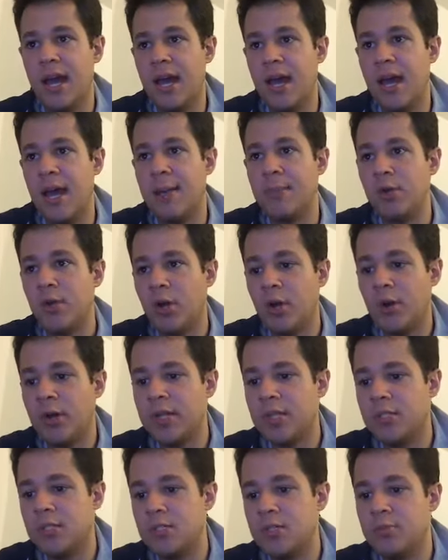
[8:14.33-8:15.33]
I'm
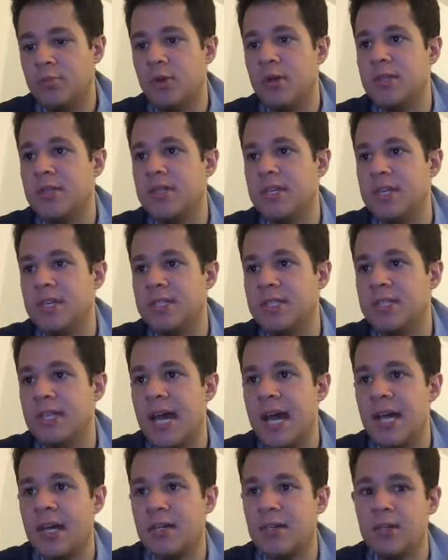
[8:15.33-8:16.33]
going to put the
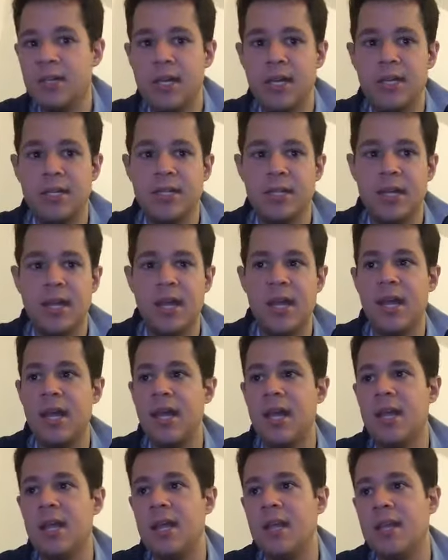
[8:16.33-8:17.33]
exact link
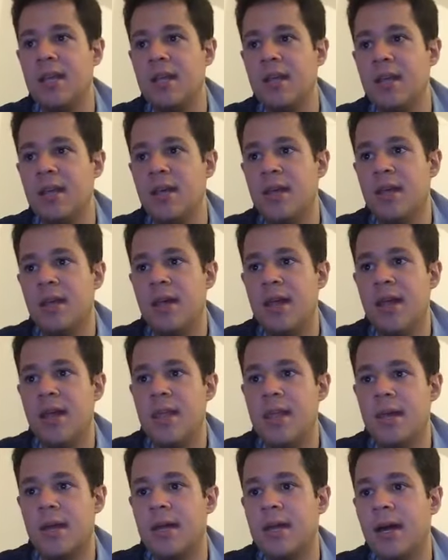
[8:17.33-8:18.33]
in
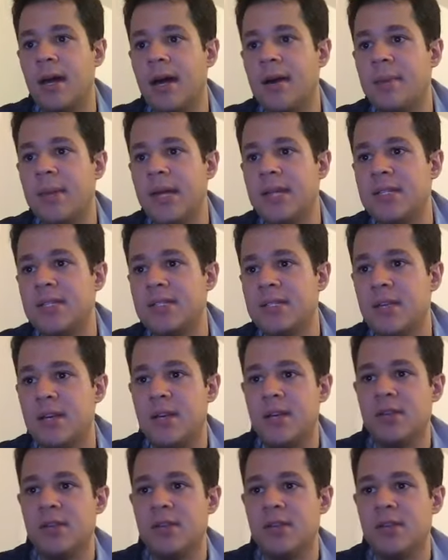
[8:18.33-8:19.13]
the comments.